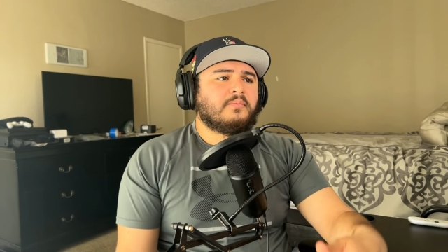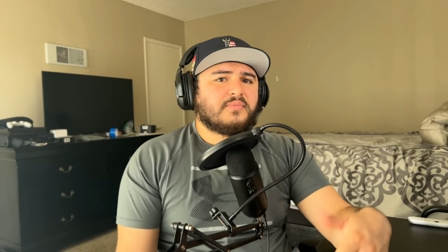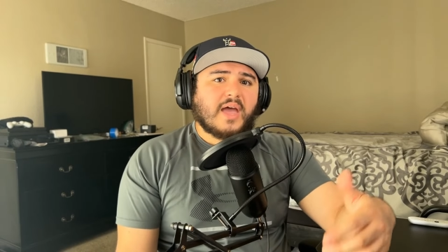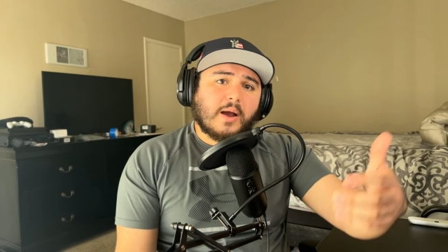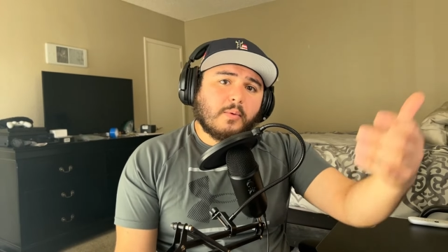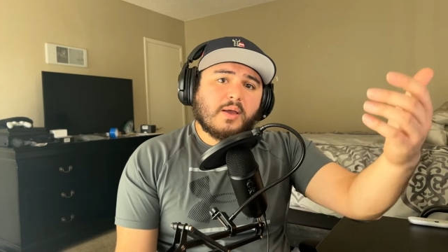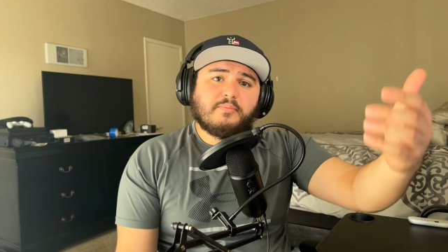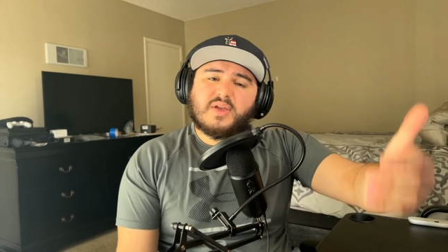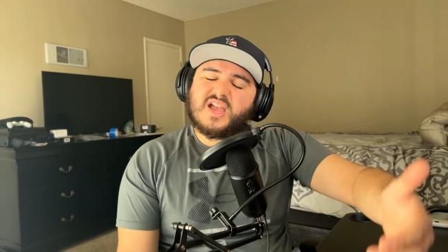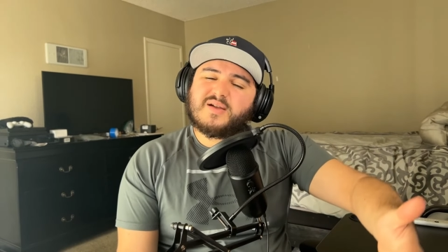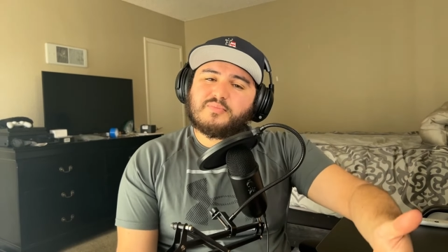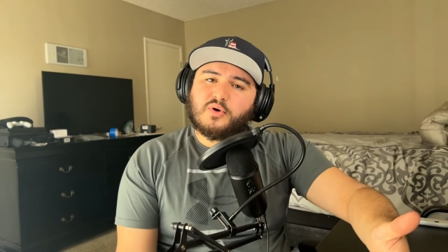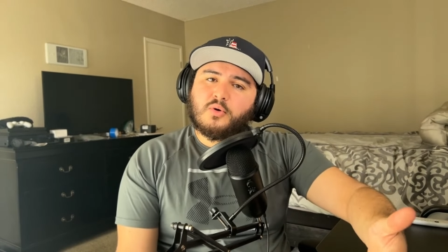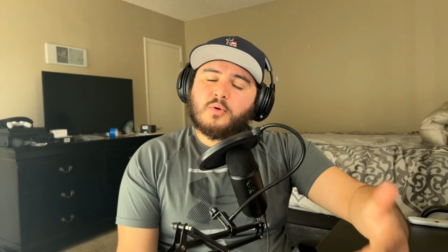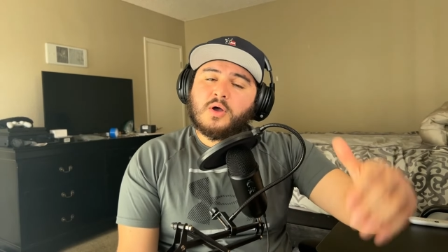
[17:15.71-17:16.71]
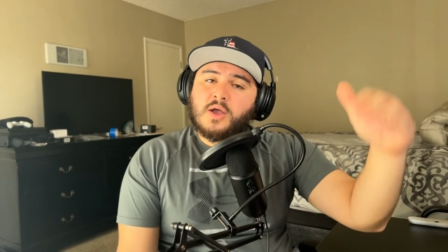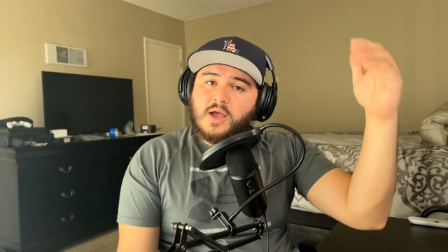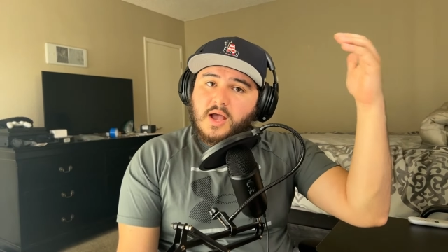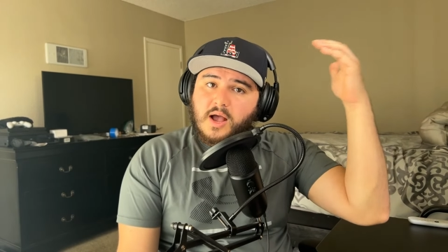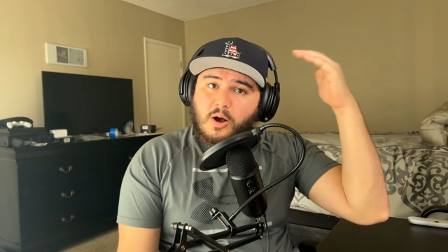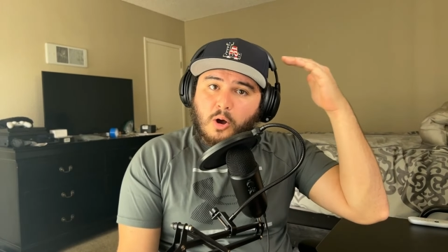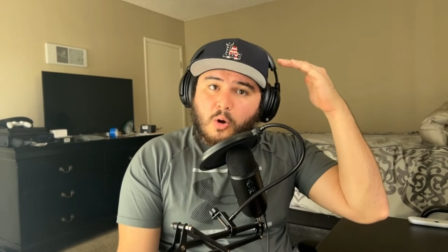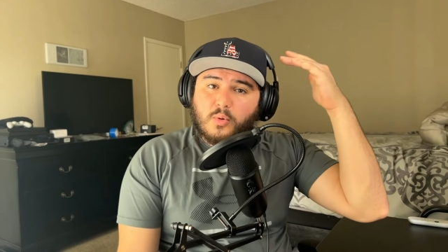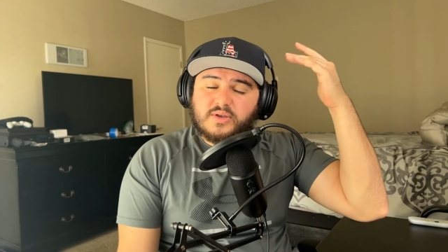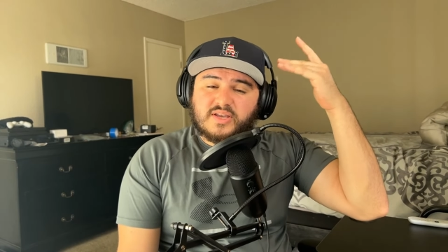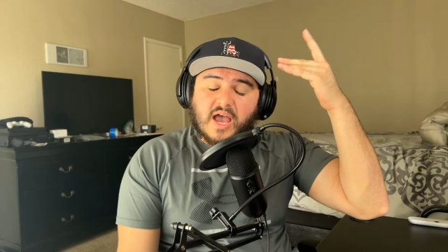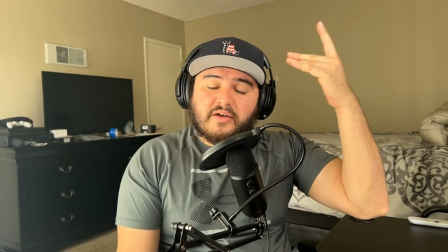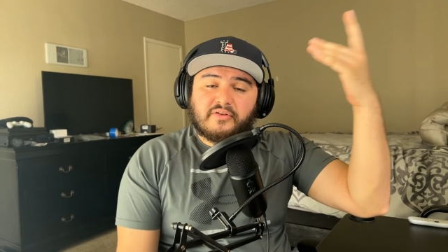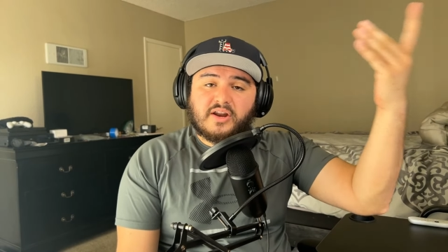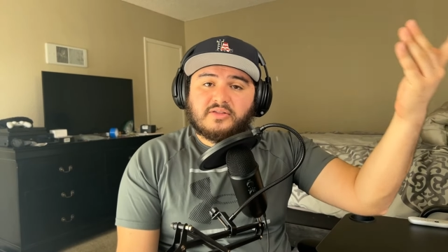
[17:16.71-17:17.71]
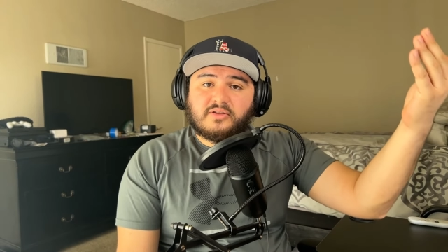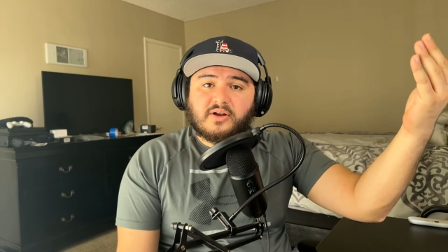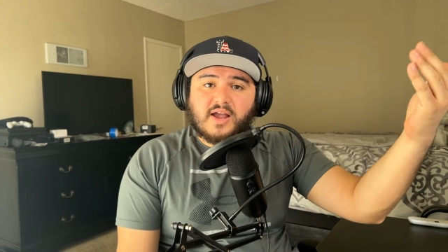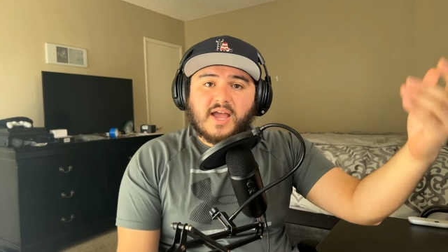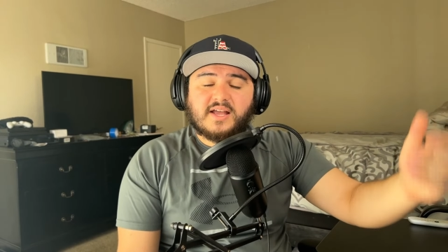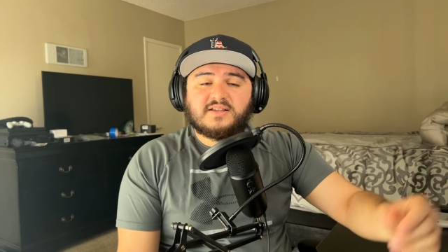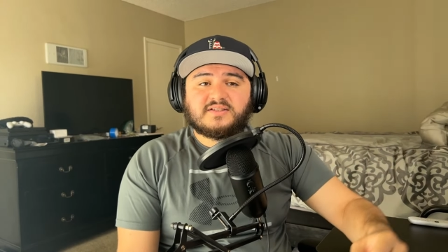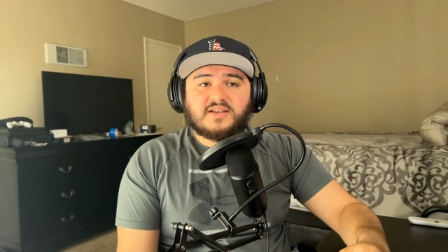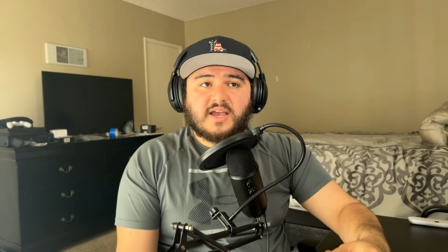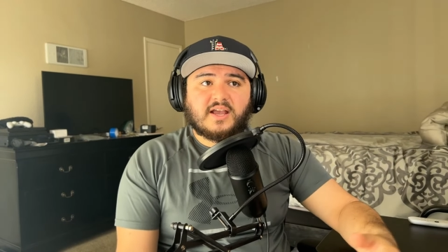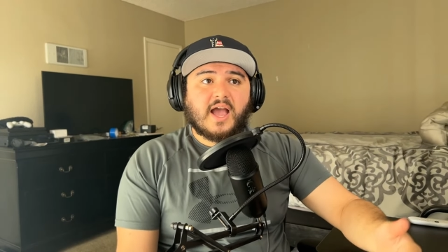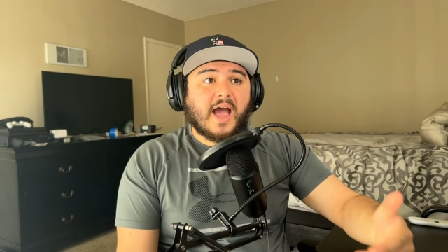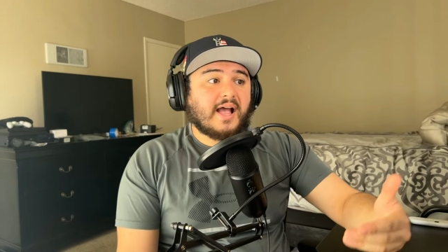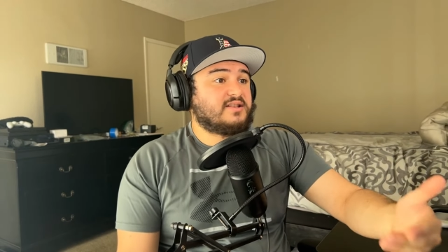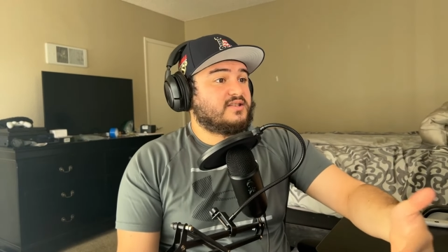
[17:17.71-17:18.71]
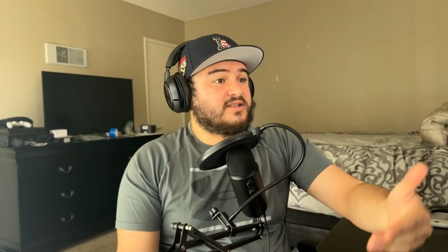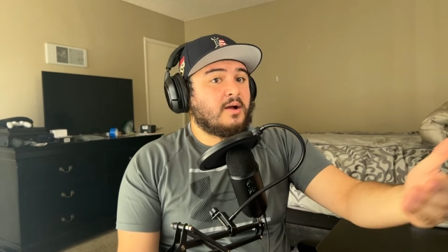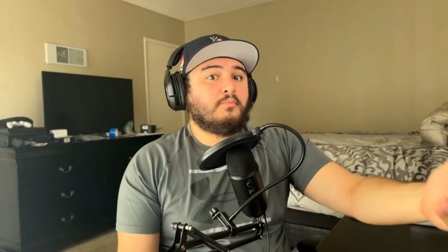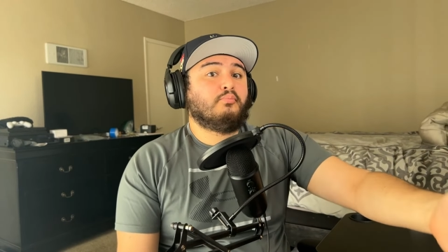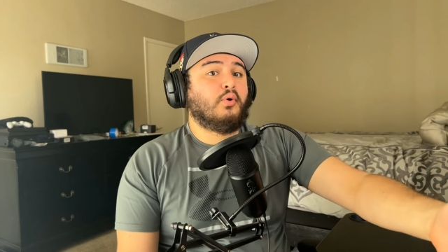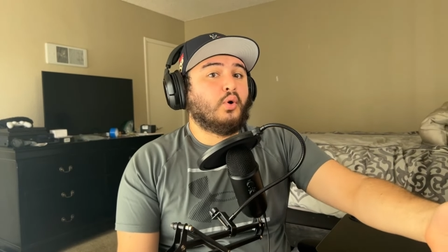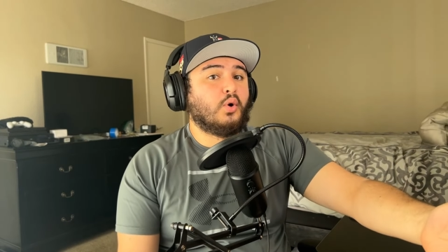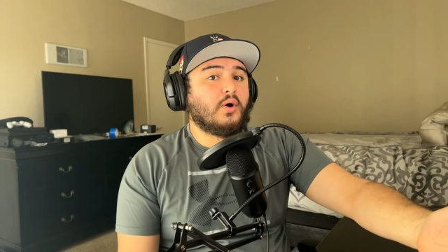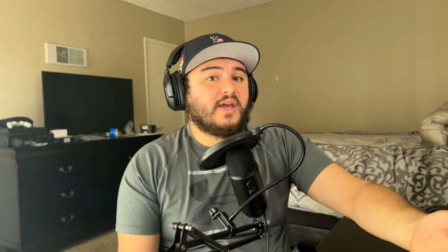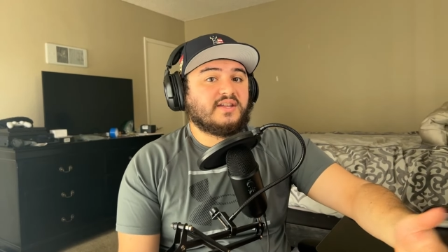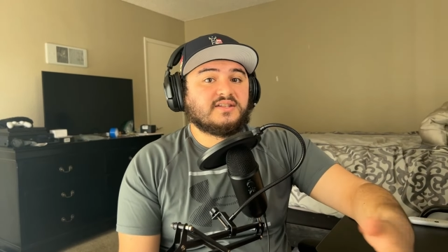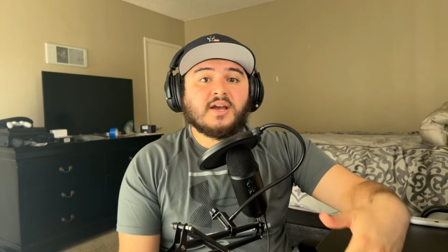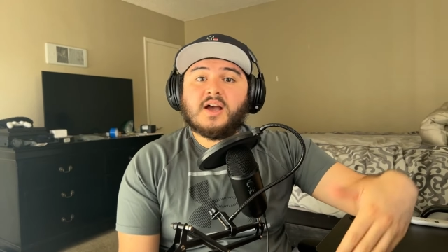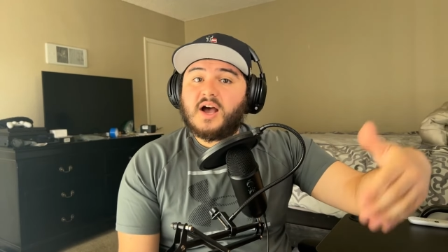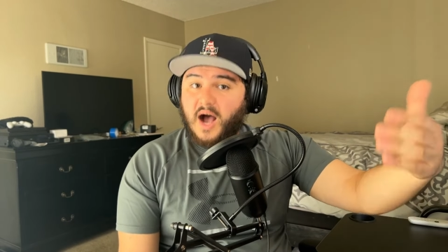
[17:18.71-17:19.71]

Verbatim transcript: That way people always have it in their head saying, at some point,